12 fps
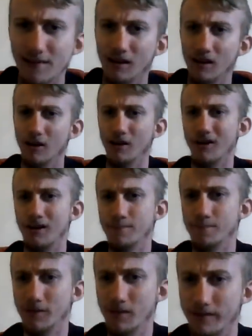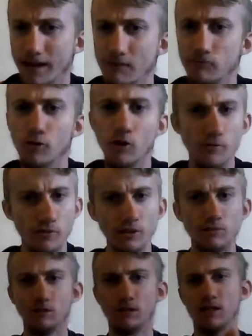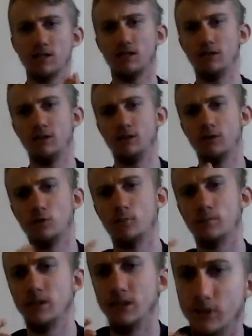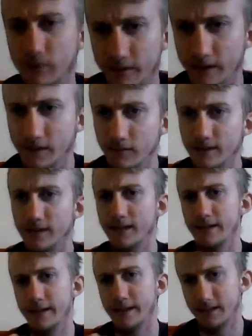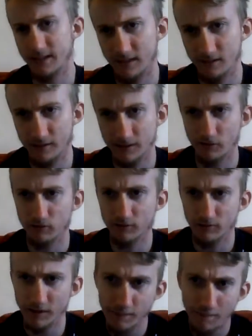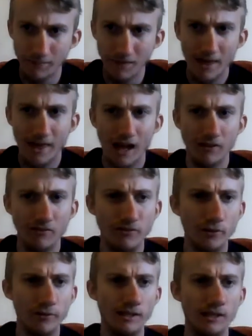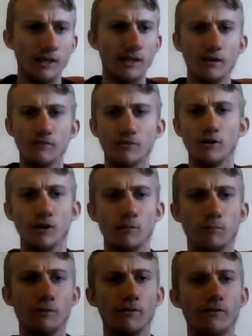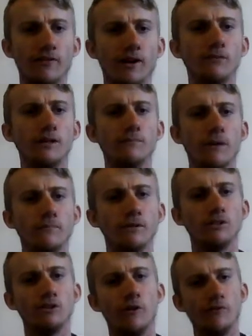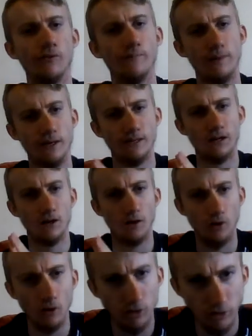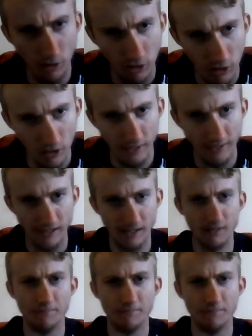The name Rovers was actually adopted to the end of it in 1893, and the following year the club were founding members of the Mid-Gloucestershire League.